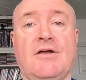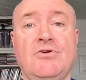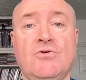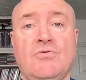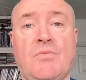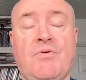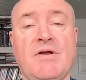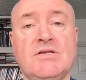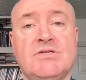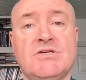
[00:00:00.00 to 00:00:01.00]
your
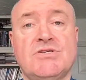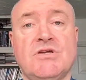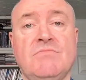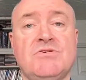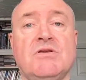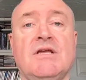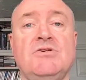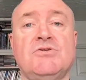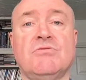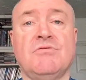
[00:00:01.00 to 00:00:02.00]
operating systems and
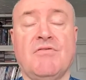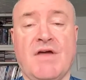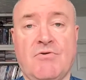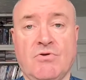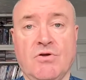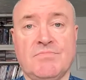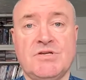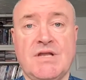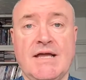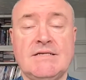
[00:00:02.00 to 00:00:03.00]
ensure that they're all up
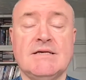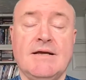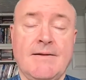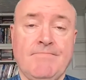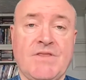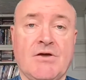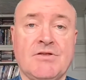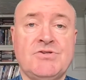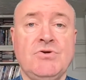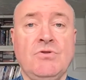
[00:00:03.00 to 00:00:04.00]
to date,
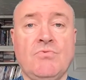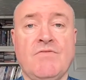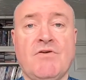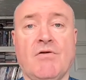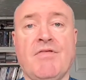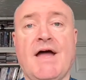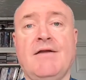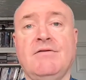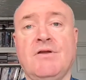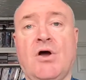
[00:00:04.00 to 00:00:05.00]
the tool that we've got
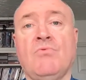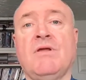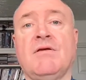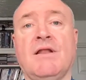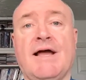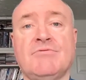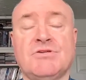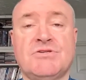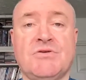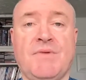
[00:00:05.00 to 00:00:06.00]
there not only
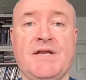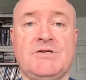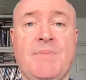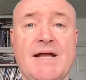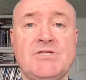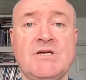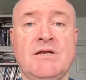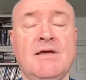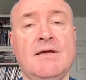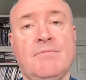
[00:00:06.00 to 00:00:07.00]
allows us to manage
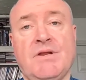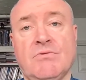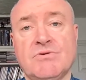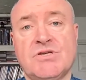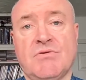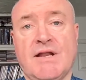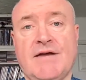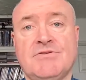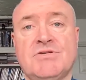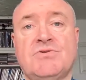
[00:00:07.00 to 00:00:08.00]
patching, but it also
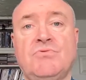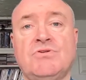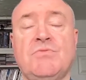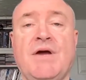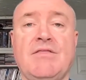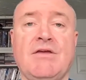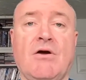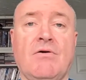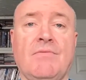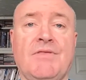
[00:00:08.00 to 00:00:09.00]
allows us to automate
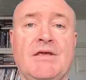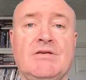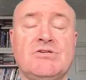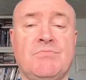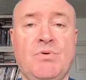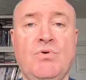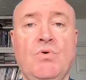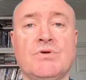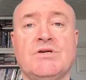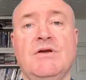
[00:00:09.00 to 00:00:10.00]
the
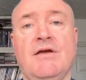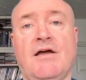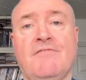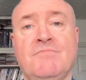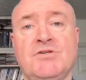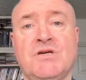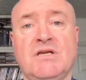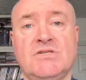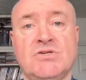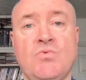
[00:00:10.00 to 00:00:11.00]
support of
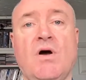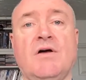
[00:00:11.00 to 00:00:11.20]
machines as